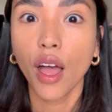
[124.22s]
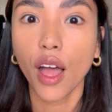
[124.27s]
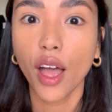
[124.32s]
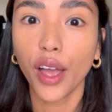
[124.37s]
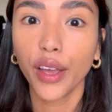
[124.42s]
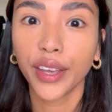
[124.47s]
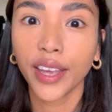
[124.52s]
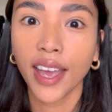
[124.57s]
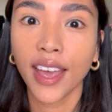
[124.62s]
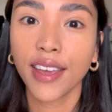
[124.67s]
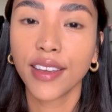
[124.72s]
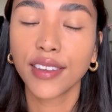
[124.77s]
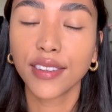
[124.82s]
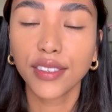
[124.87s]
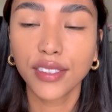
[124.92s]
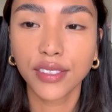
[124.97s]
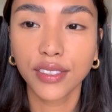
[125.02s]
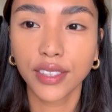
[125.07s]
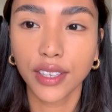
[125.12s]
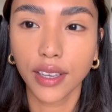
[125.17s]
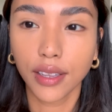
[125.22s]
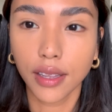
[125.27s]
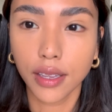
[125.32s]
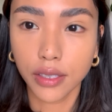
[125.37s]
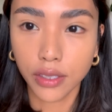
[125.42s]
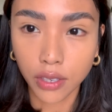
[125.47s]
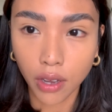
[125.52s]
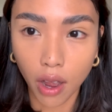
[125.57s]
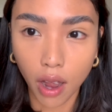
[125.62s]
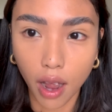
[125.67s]
Okay, concealer
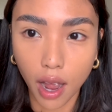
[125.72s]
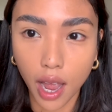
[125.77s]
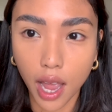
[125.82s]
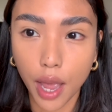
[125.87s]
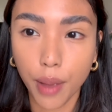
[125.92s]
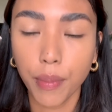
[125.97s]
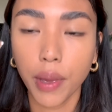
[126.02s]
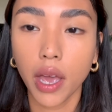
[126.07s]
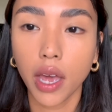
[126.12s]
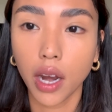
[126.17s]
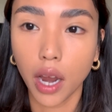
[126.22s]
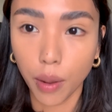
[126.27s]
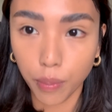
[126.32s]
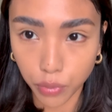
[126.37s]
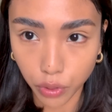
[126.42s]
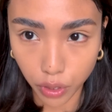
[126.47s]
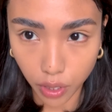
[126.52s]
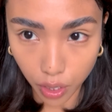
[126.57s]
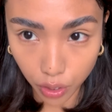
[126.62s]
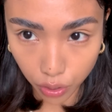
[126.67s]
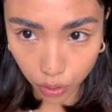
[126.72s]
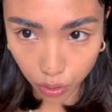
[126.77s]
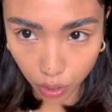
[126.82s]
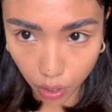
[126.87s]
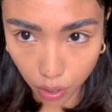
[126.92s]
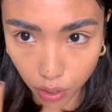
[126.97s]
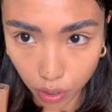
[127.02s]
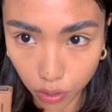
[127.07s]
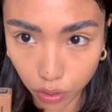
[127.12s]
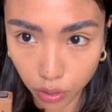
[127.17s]
time, and I'm just
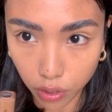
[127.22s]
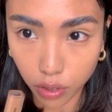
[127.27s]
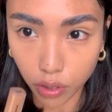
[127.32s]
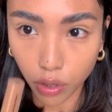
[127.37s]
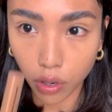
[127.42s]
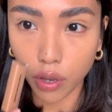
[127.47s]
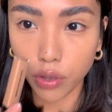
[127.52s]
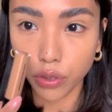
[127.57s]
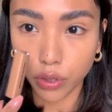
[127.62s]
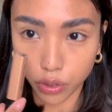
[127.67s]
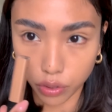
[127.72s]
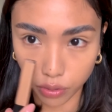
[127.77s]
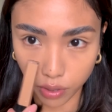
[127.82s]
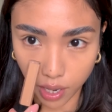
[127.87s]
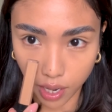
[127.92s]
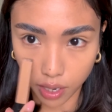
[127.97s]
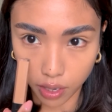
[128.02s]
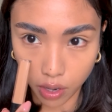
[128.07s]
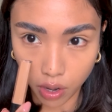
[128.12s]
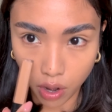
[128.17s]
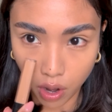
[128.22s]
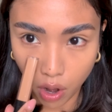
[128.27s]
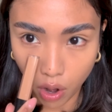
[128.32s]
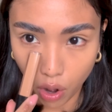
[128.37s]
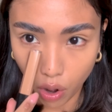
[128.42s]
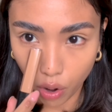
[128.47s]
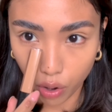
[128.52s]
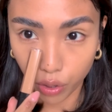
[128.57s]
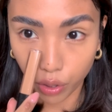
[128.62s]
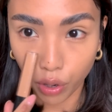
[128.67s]
going to concentrate
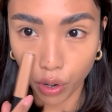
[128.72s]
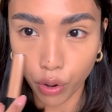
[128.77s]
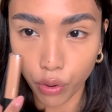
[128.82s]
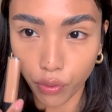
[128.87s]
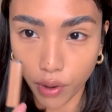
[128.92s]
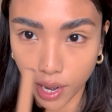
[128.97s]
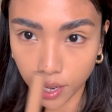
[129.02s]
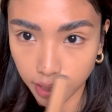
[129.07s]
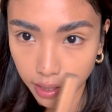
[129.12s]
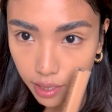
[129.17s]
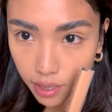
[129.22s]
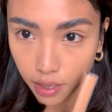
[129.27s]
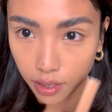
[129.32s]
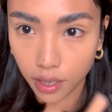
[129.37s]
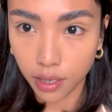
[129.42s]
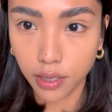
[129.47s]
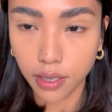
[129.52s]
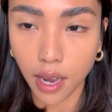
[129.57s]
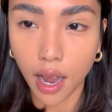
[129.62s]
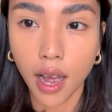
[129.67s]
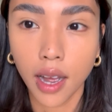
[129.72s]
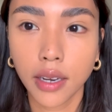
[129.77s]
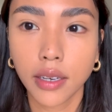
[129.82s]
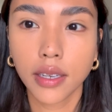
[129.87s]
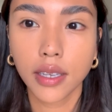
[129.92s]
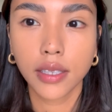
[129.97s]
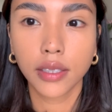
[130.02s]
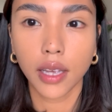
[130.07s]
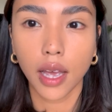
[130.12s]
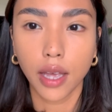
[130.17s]
on correcting the
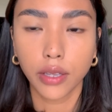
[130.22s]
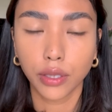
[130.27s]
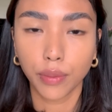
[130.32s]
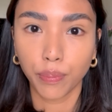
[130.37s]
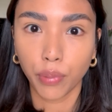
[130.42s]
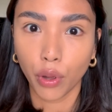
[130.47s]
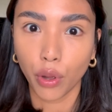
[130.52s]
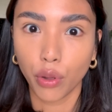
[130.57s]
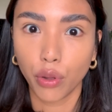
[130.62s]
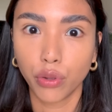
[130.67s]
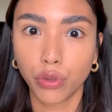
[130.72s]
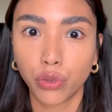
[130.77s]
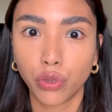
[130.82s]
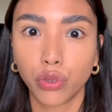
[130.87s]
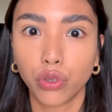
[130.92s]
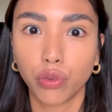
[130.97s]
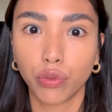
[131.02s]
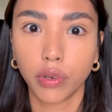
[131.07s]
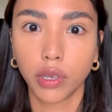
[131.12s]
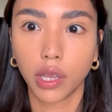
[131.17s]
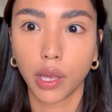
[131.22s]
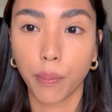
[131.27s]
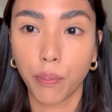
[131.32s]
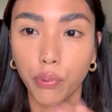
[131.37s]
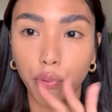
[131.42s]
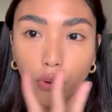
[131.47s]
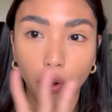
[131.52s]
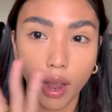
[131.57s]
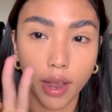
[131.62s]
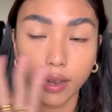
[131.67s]
darkness as opposed to really
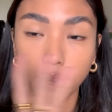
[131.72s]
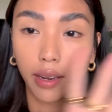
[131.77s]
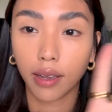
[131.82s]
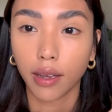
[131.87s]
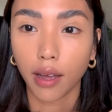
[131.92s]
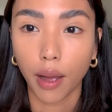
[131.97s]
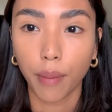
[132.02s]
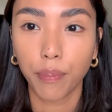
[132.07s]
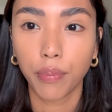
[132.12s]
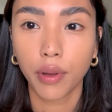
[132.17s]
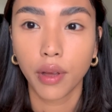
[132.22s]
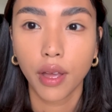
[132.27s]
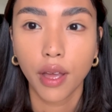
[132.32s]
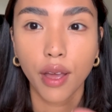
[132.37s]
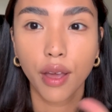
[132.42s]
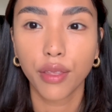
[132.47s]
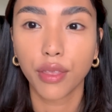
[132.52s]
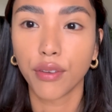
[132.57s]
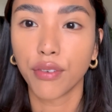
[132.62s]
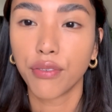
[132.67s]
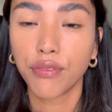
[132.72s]
brightening up the